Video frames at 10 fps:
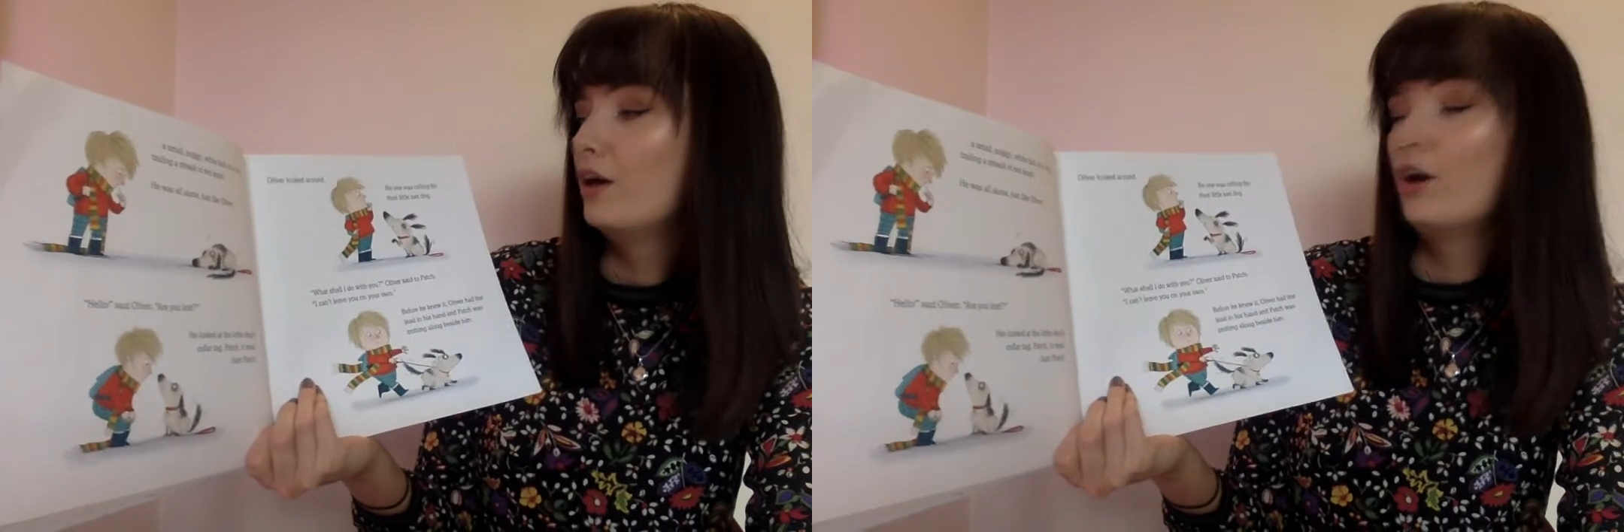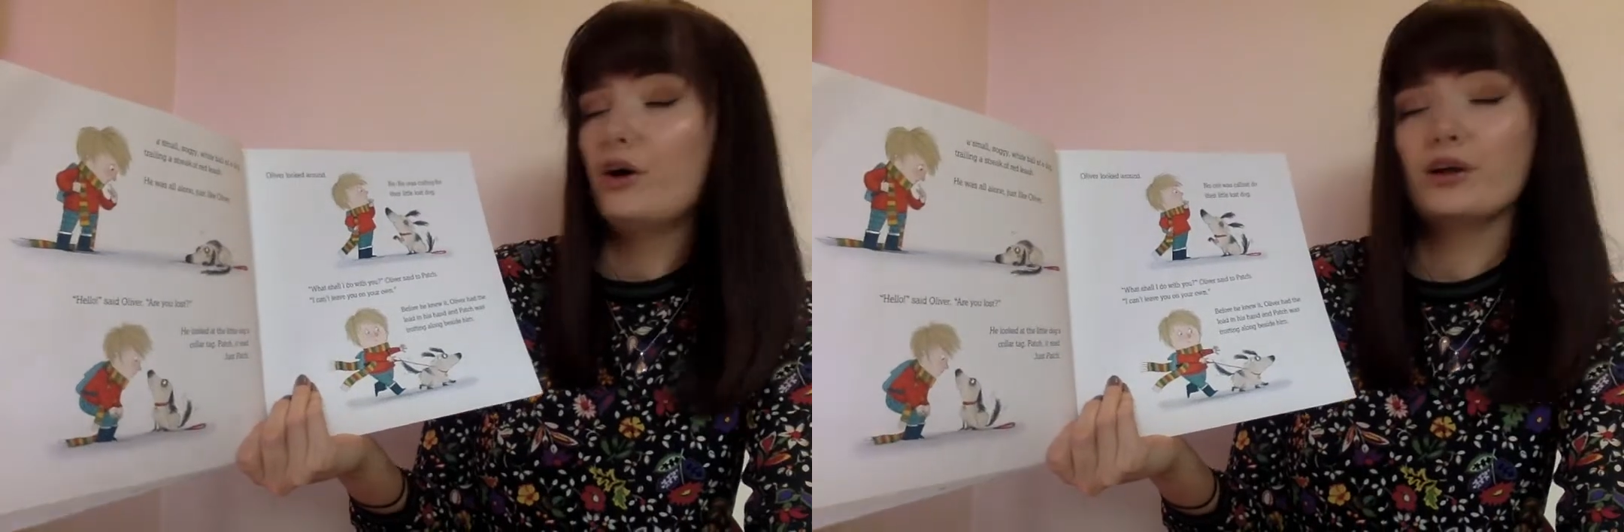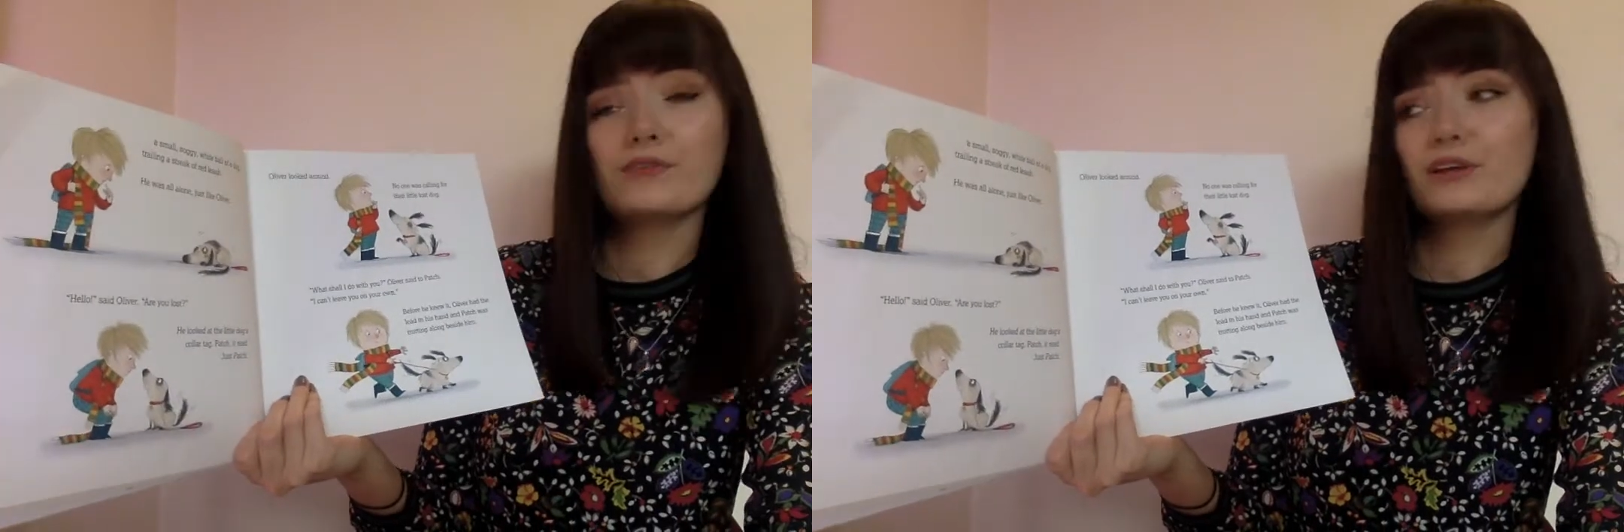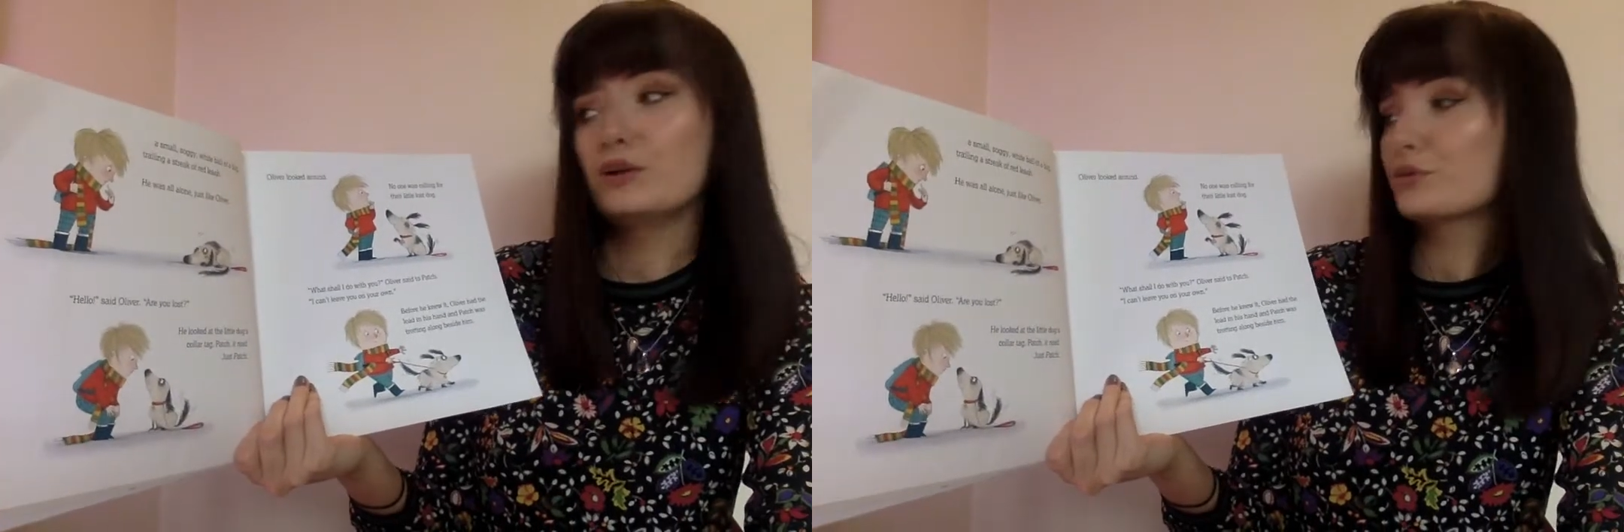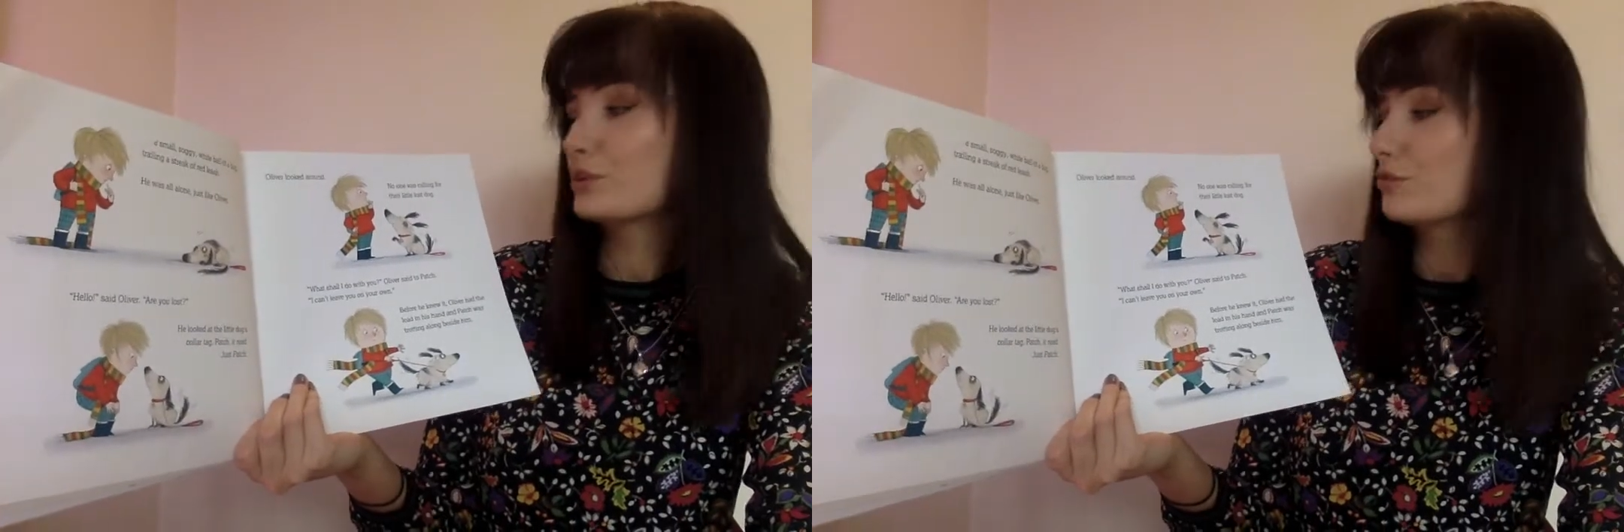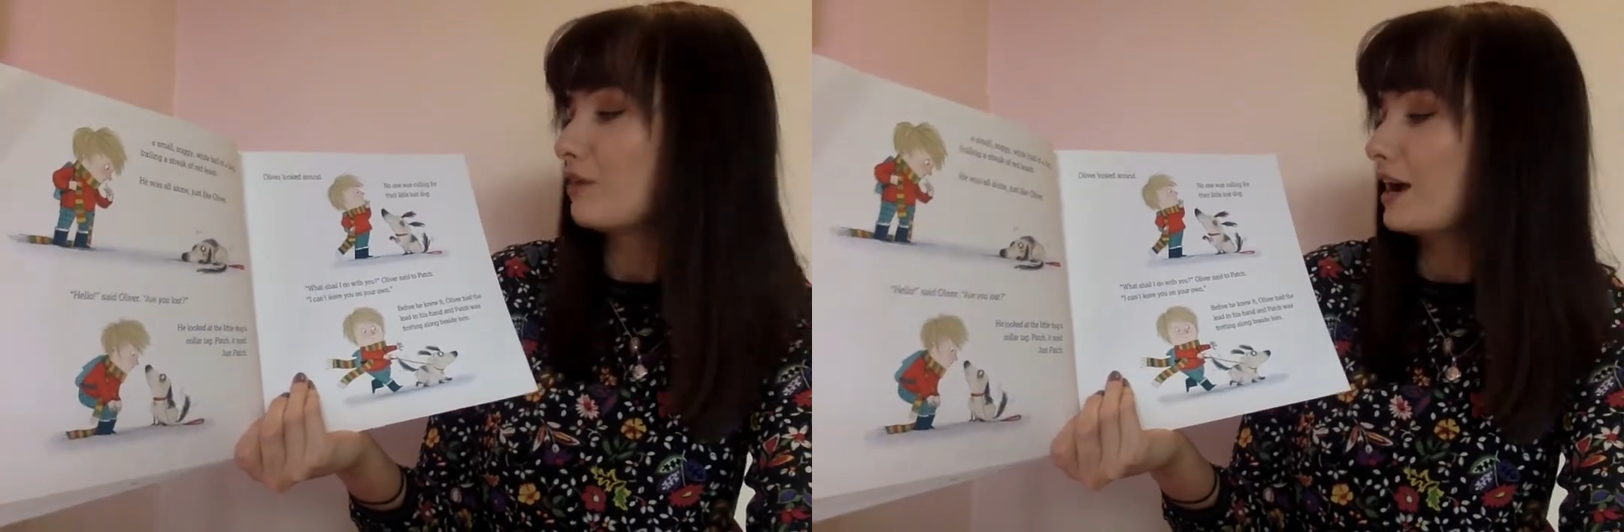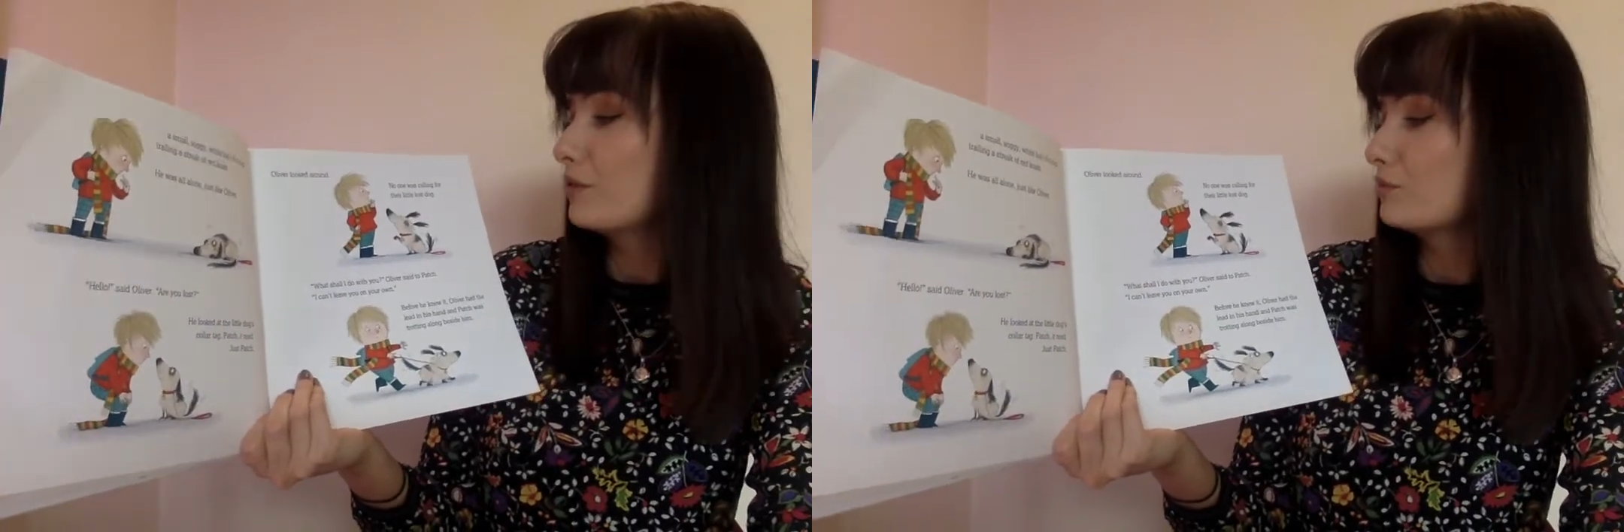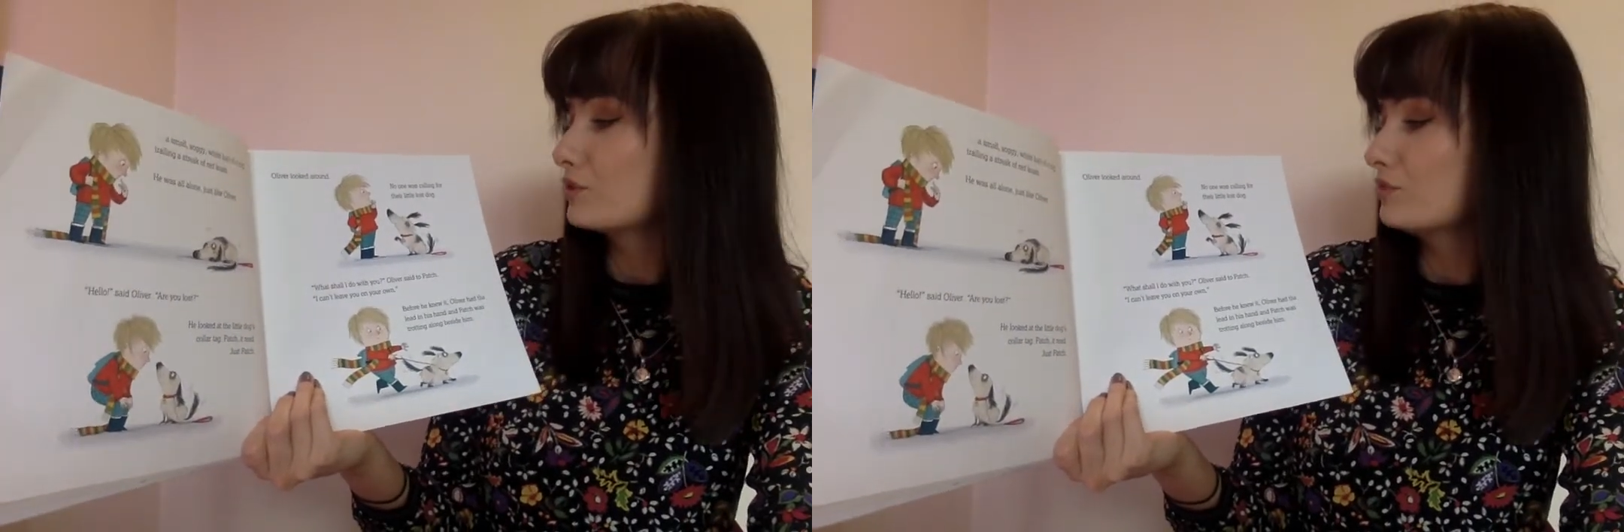Oliver looked
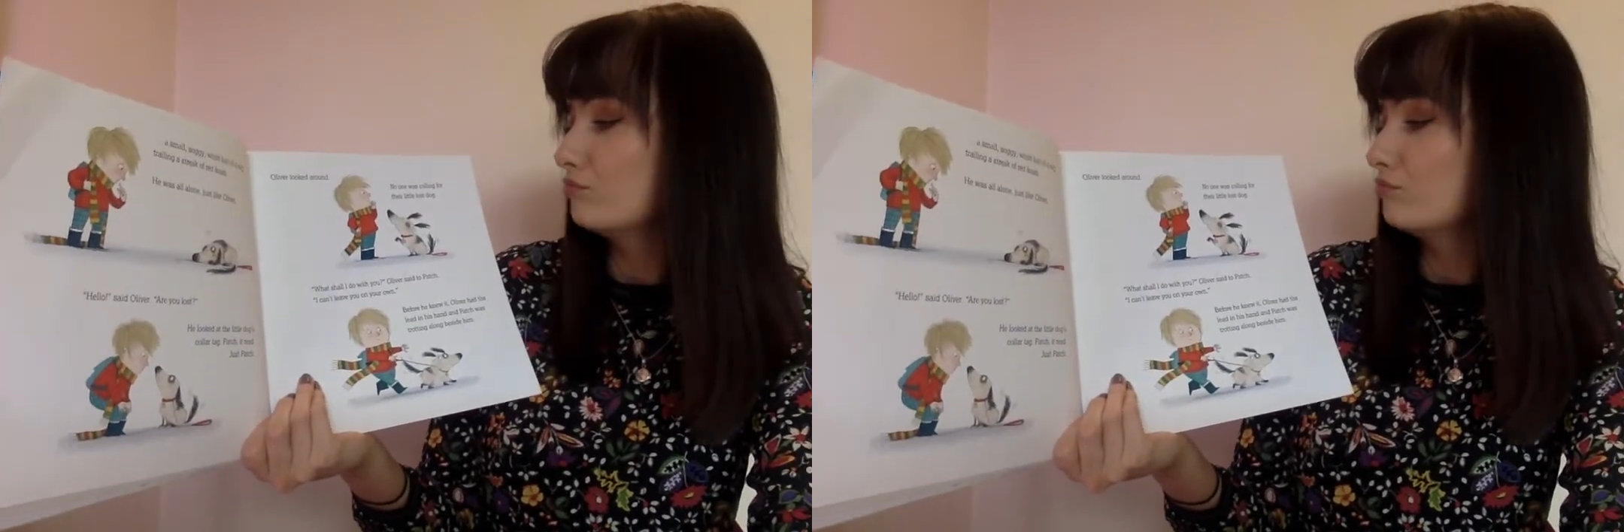around.